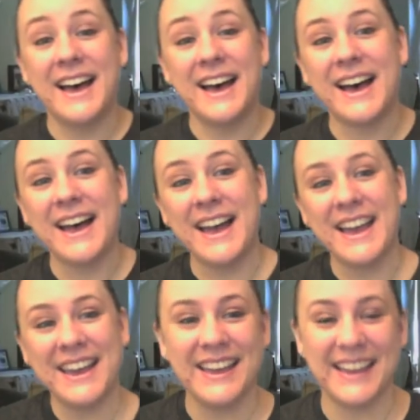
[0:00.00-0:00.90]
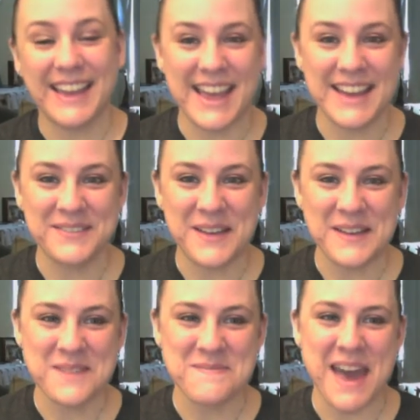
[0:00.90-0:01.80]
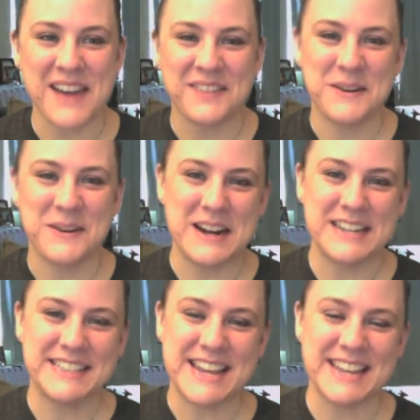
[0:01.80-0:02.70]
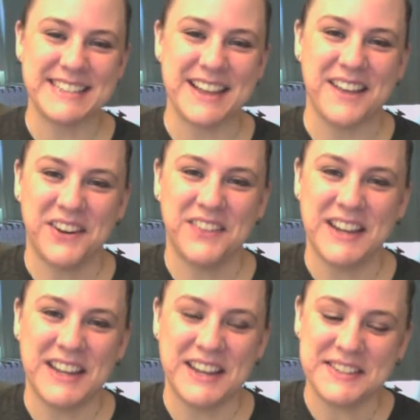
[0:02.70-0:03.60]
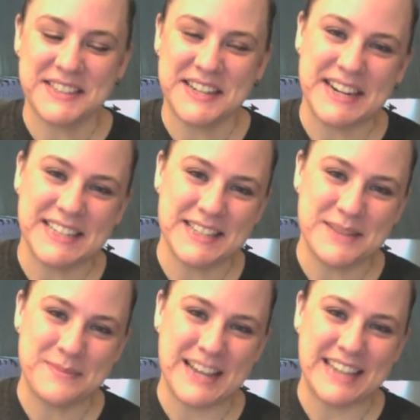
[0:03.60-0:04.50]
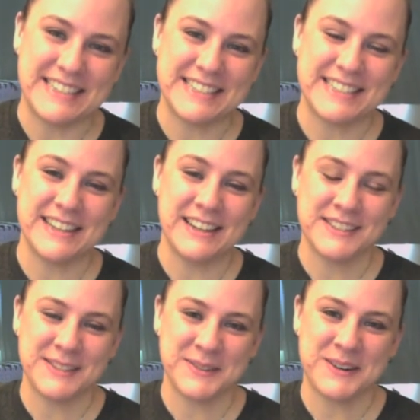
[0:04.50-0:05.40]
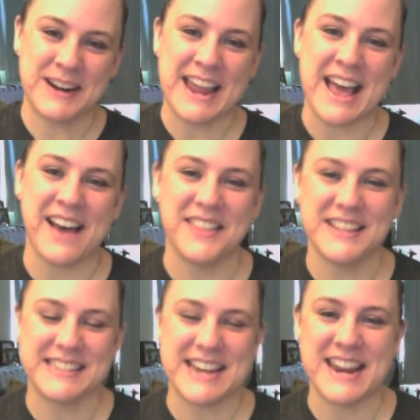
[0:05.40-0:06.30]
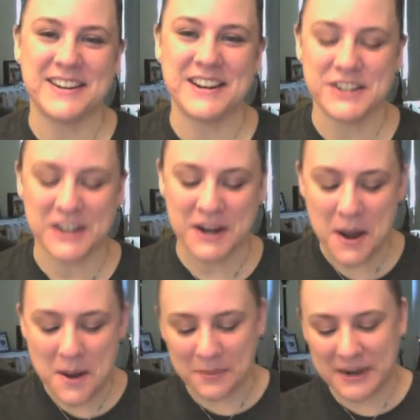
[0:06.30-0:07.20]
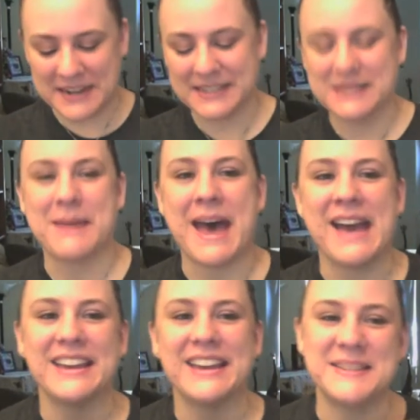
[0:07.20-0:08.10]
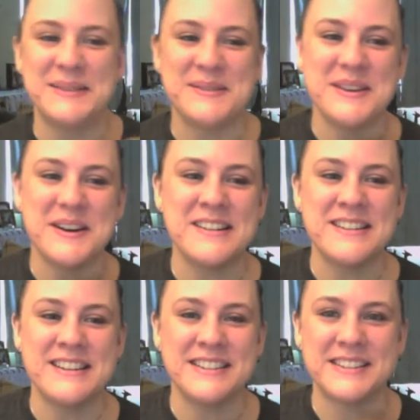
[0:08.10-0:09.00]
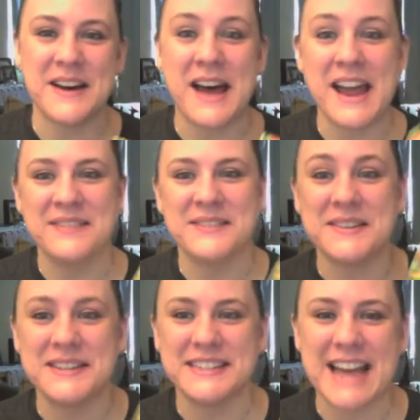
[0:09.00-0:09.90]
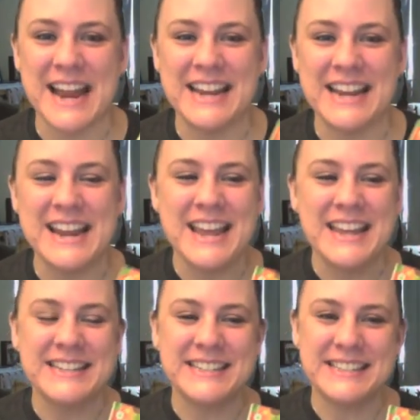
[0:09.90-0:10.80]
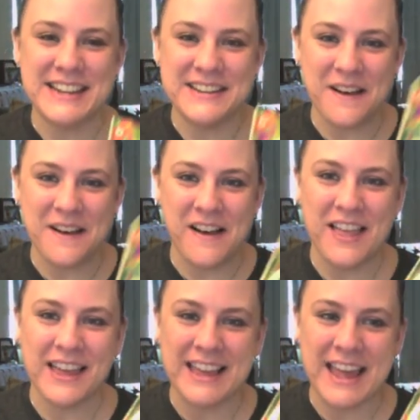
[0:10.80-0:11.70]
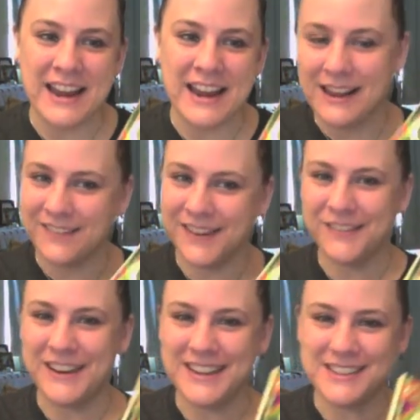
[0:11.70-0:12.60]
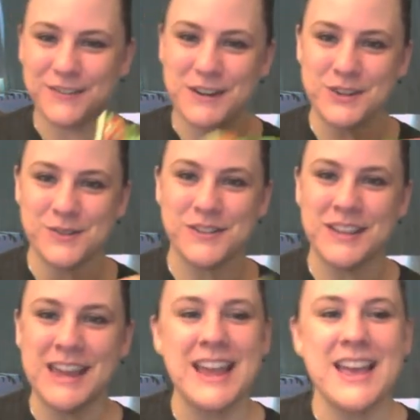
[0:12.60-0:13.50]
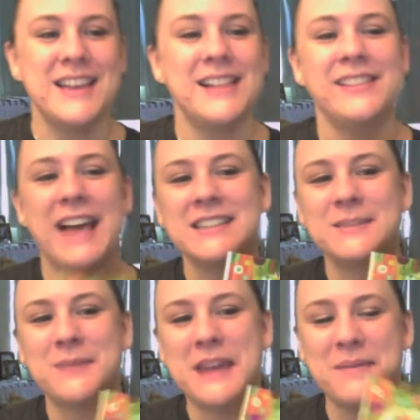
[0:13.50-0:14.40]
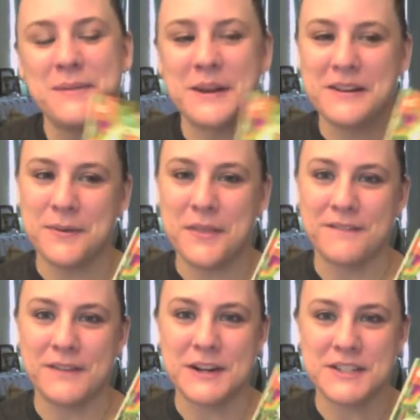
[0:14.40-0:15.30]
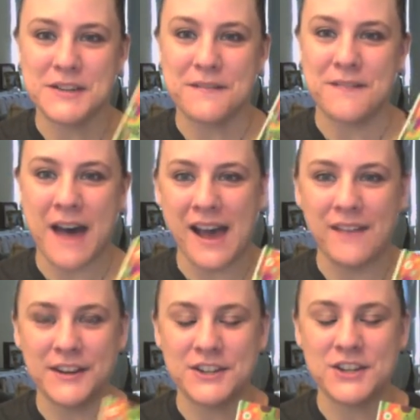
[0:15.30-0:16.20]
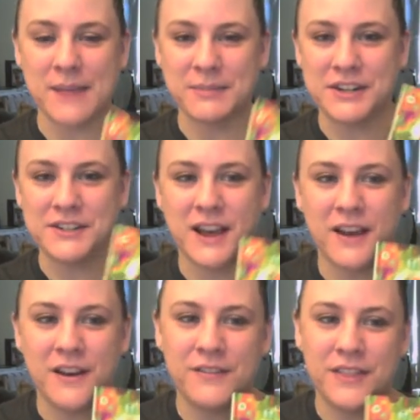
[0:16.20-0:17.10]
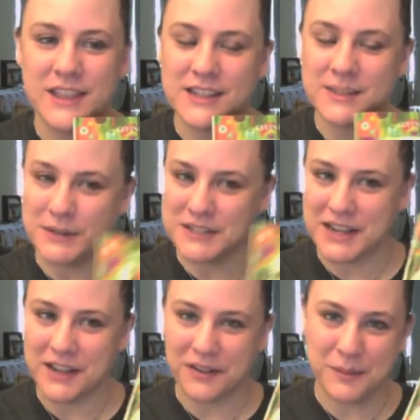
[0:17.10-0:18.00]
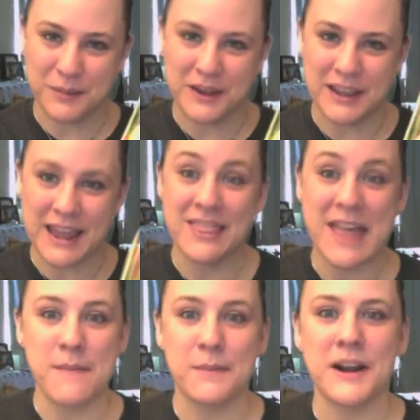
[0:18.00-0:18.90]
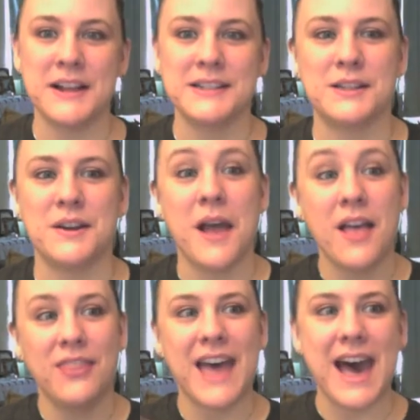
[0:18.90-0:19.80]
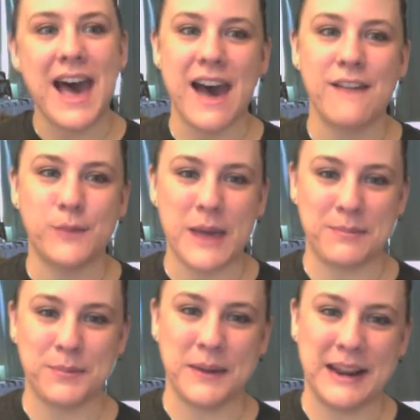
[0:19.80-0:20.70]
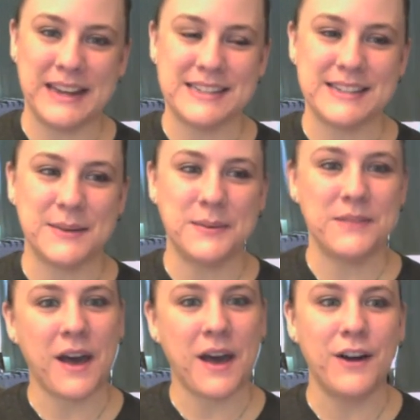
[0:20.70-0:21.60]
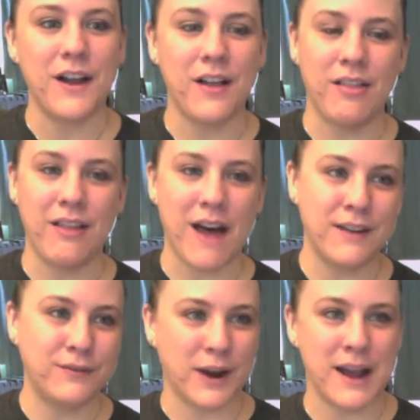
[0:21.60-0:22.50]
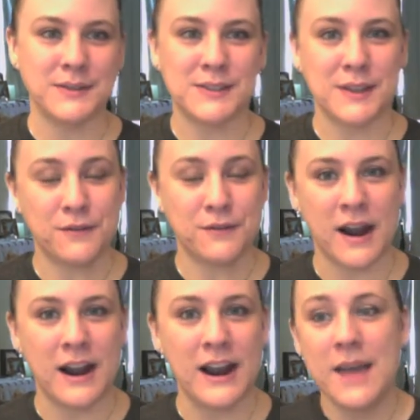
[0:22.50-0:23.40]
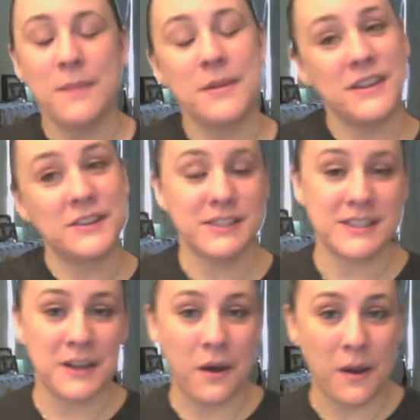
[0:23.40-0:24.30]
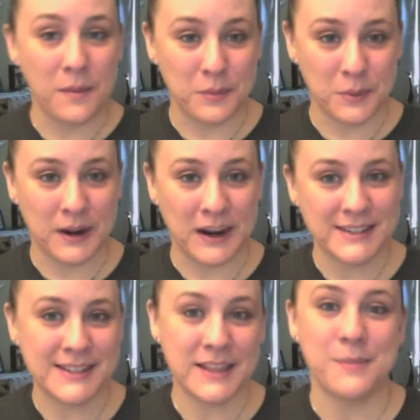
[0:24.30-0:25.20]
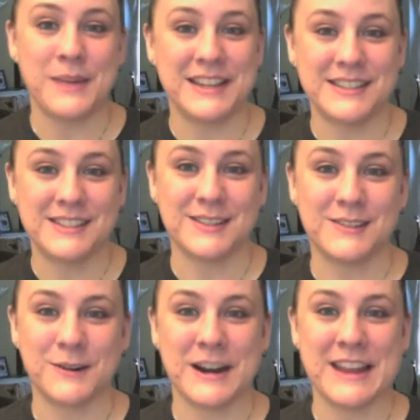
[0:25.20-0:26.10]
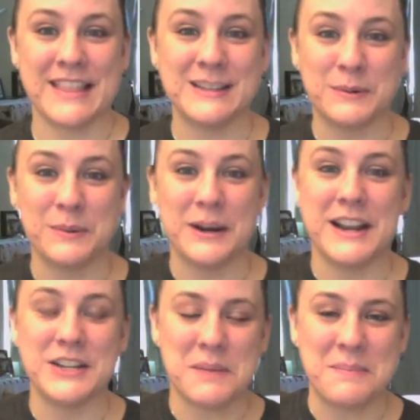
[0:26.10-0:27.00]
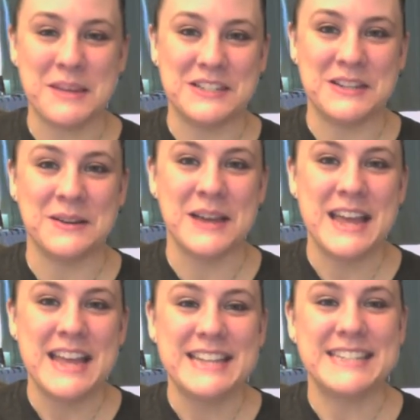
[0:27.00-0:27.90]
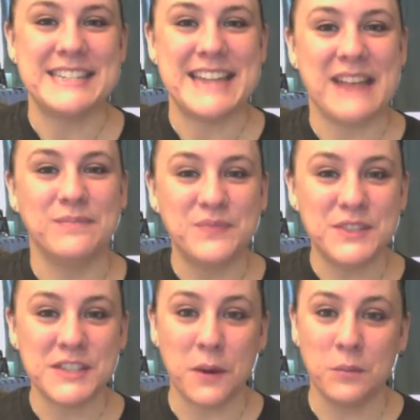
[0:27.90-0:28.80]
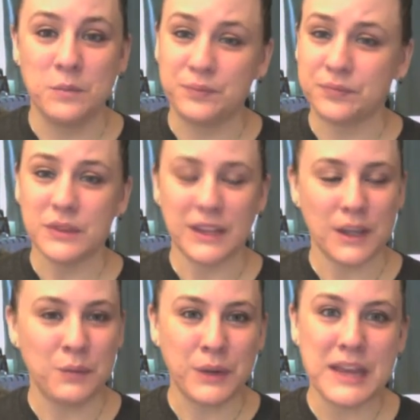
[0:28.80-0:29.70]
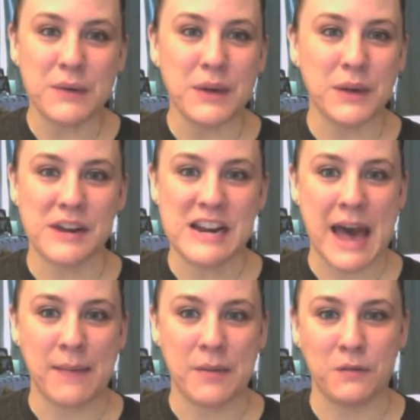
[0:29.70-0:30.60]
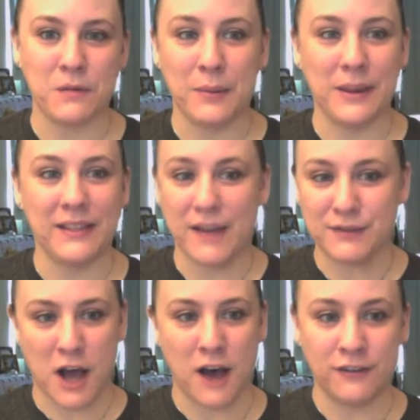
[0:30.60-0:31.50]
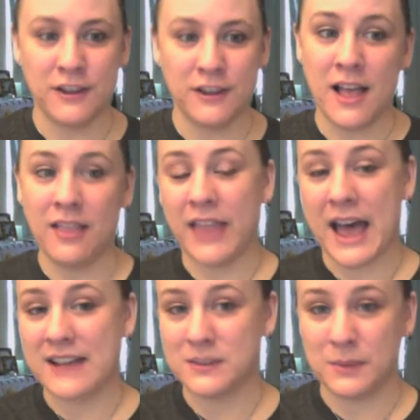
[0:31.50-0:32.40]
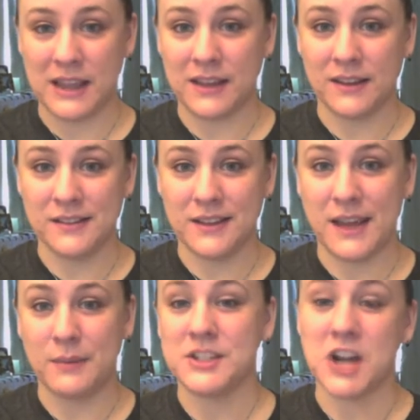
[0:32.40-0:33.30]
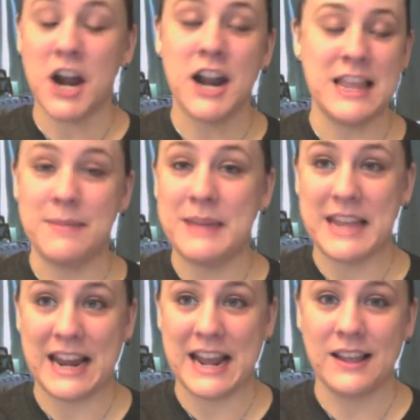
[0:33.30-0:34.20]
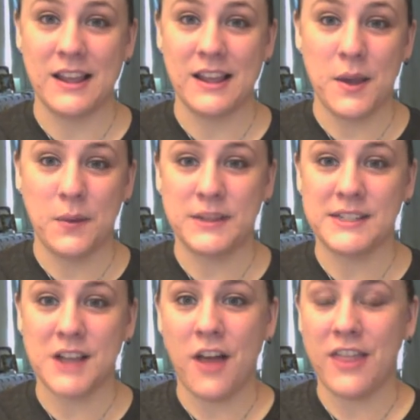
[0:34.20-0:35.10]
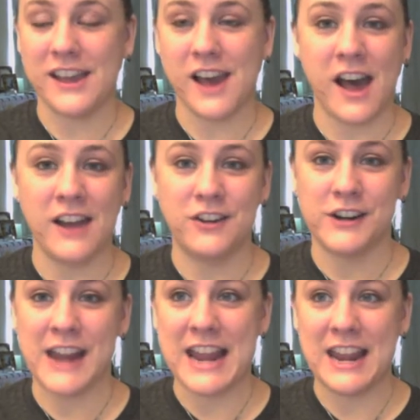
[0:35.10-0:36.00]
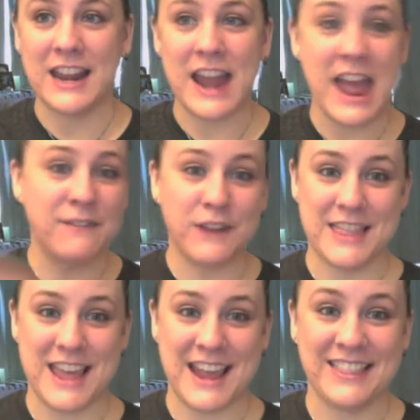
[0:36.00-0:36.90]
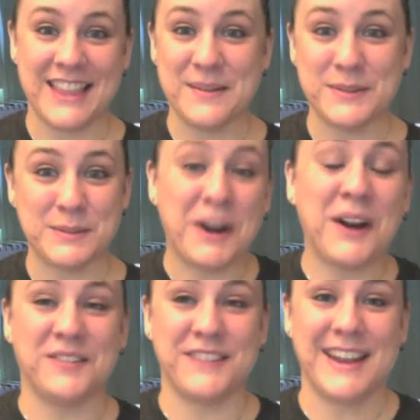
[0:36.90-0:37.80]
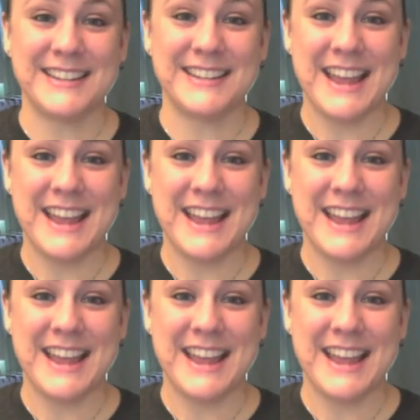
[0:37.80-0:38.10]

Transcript: Hi, and welcome back for part six of our video series, The Biggest Story, How the Snake Crusher Brings Us Back to the Garden. So I am so excited to see you all again, even if it is virtually. Last week, we worked through the first five chapters of this particular book, and that brought us through the halfway point. So we've covered a lot of ground so far, but there's still more to The Biggest Story, and that's what we're going to jump into today. So really quick recap of where we left off last week. Okay, we started in the beginning. We saw that God created everything and that it was perfect.